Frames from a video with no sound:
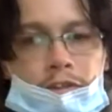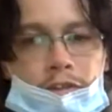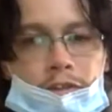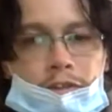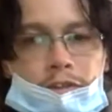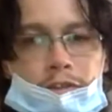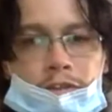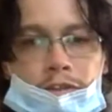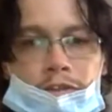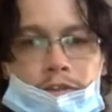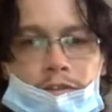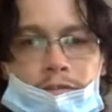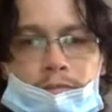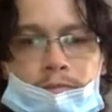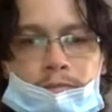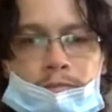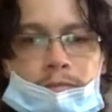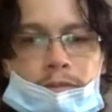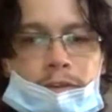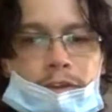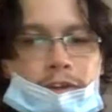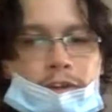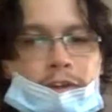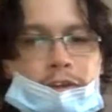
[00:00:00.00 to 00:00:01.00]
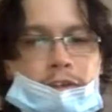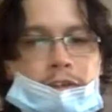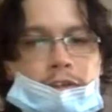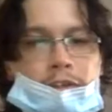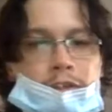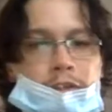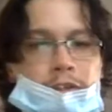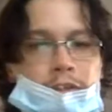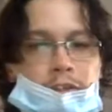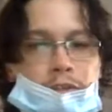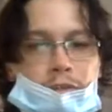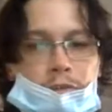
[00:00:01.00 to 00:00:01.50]
So
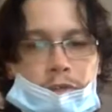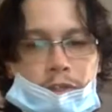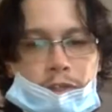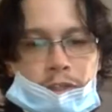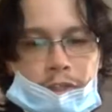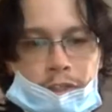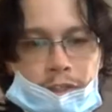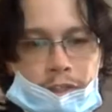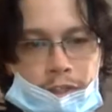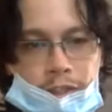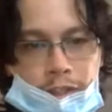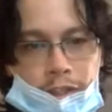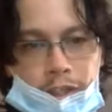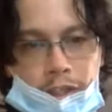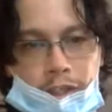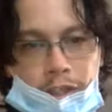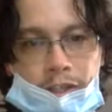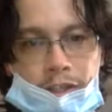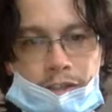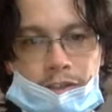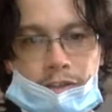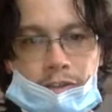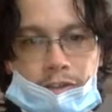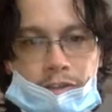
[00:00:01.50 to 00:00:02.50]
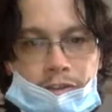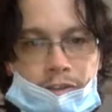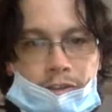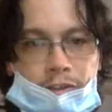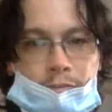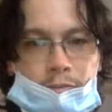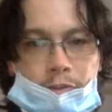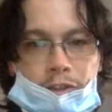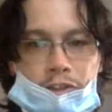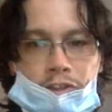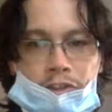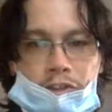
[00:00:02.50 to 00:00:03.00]
it is what it is. So
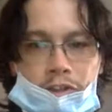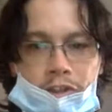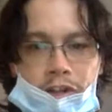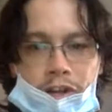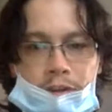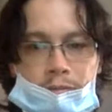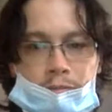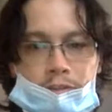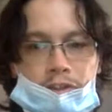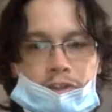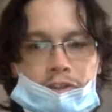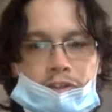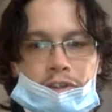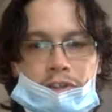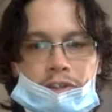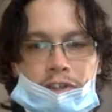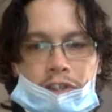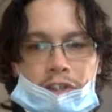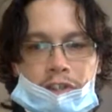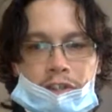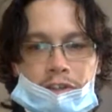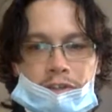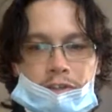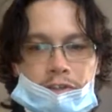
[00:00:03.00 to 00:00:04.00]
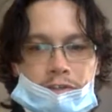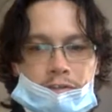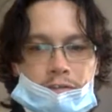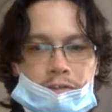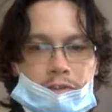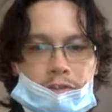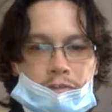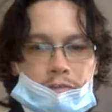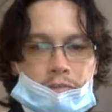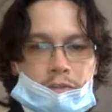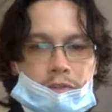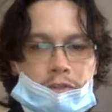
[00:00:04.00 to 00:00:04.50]
I'm just on Amazon checking out a
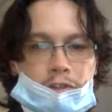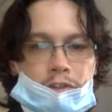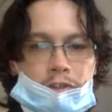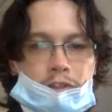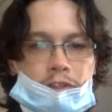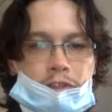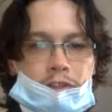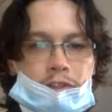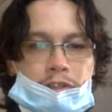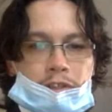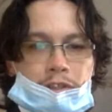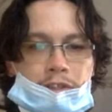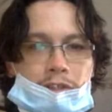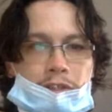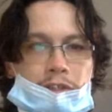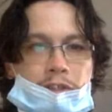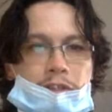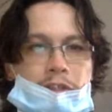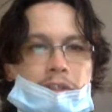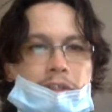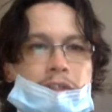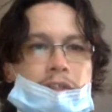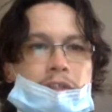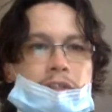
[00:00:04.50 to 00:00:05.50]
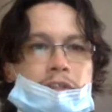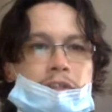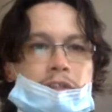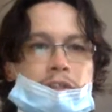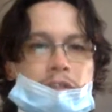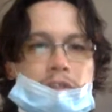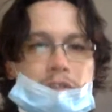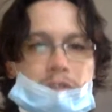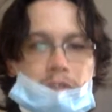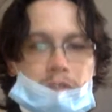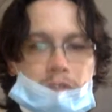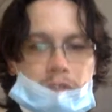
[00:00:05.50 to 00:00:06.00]
few books here,
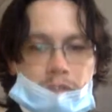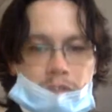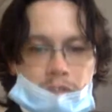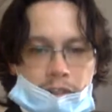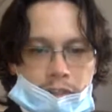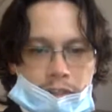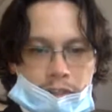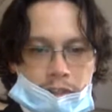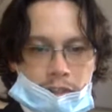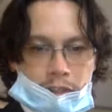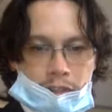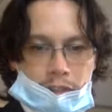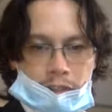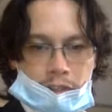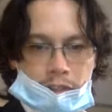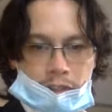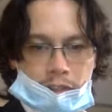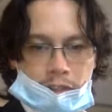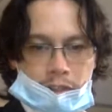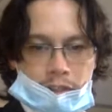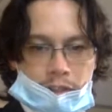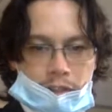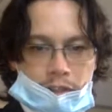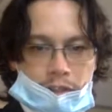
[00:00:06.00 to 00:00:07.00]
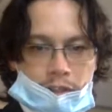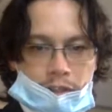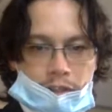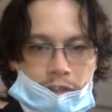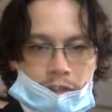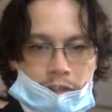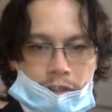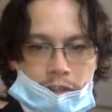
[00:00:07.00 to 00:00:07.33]
and